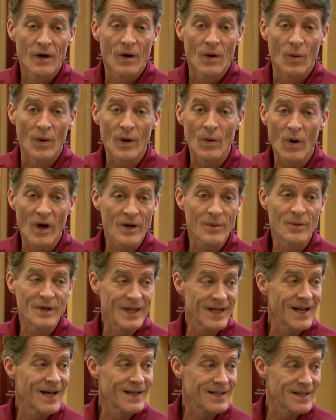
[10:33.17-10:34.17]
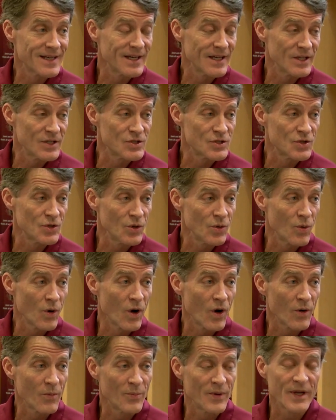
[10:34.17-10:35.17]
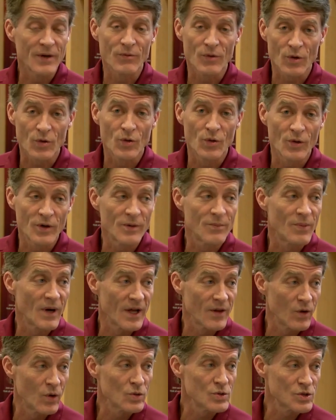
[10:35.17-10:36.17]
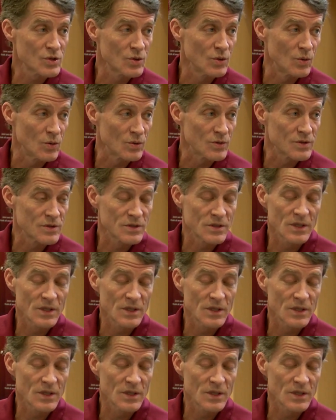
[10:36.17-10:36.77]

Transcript: we want to be in on kids who are being recruited by those schools,